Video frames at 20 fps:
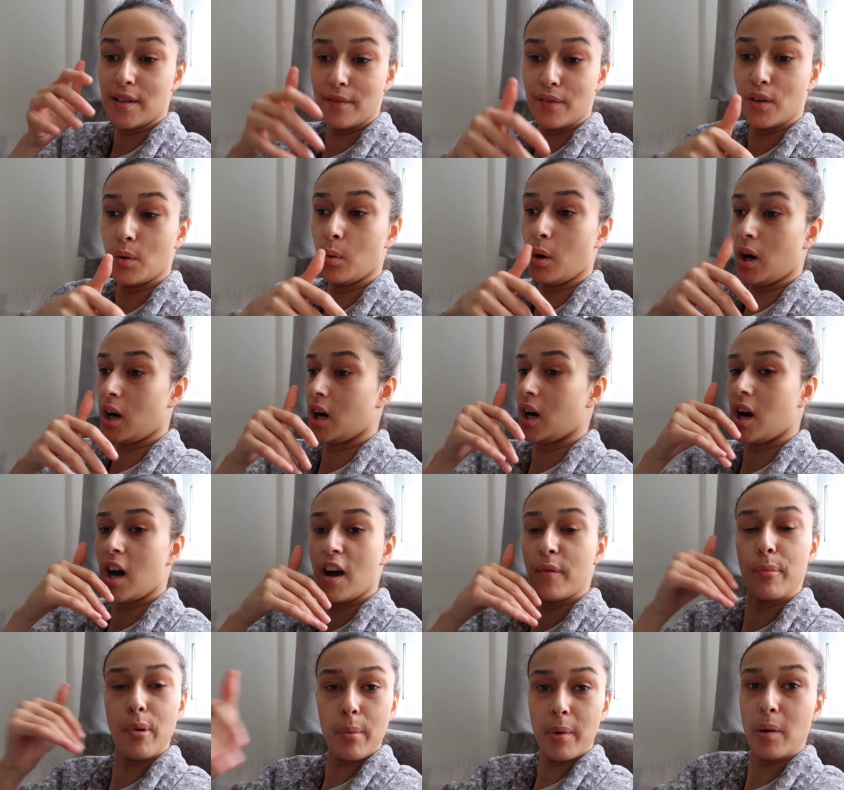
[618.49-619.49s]
If you are,
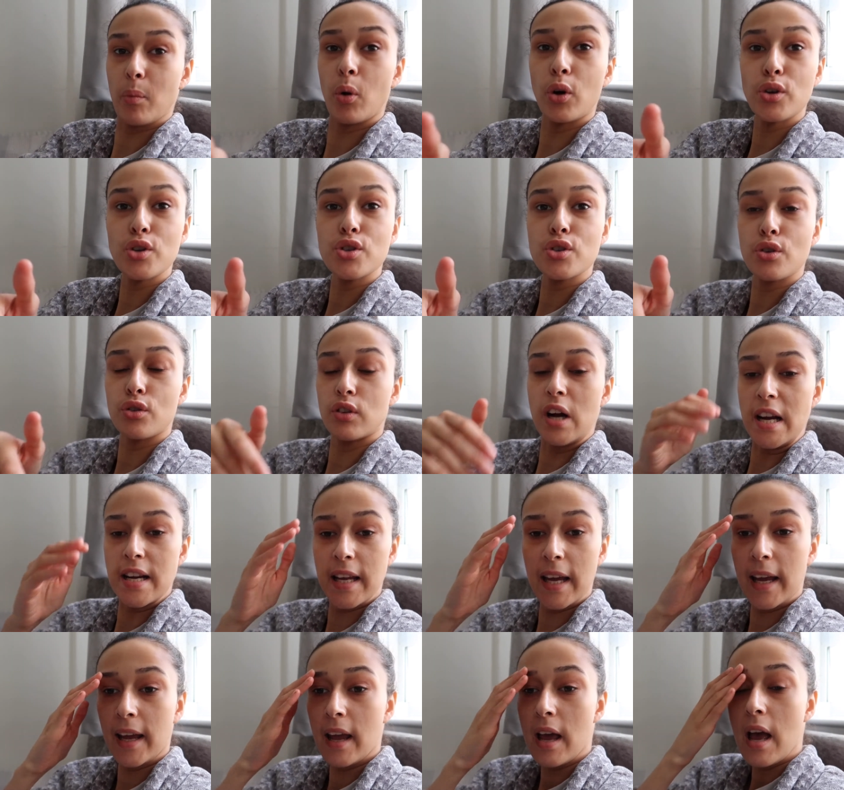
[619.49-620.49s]
I've probably watched it
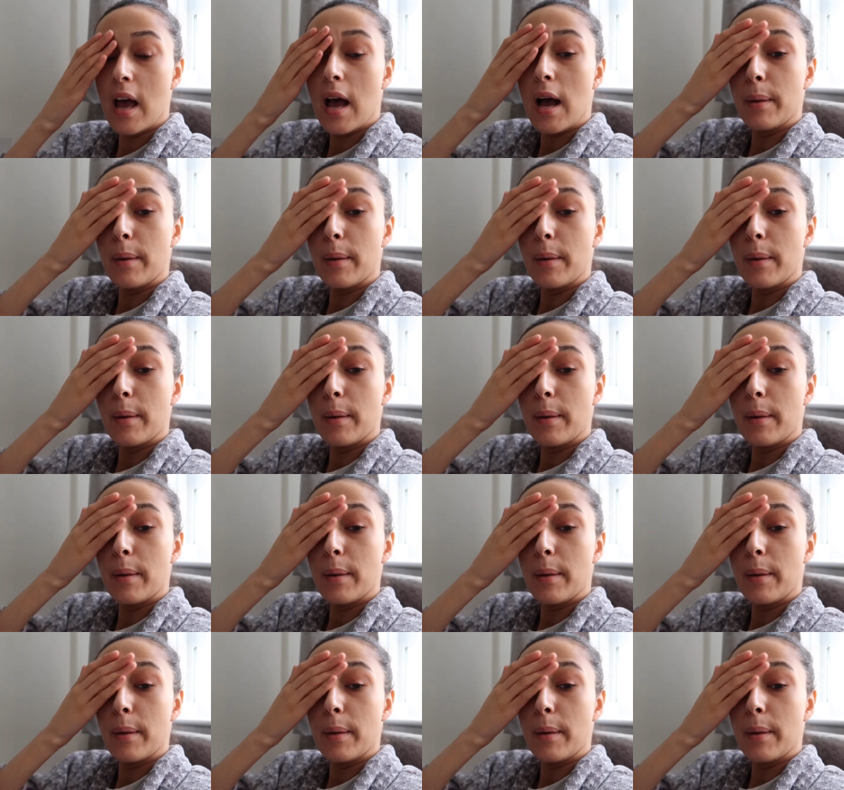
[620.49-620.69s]
already.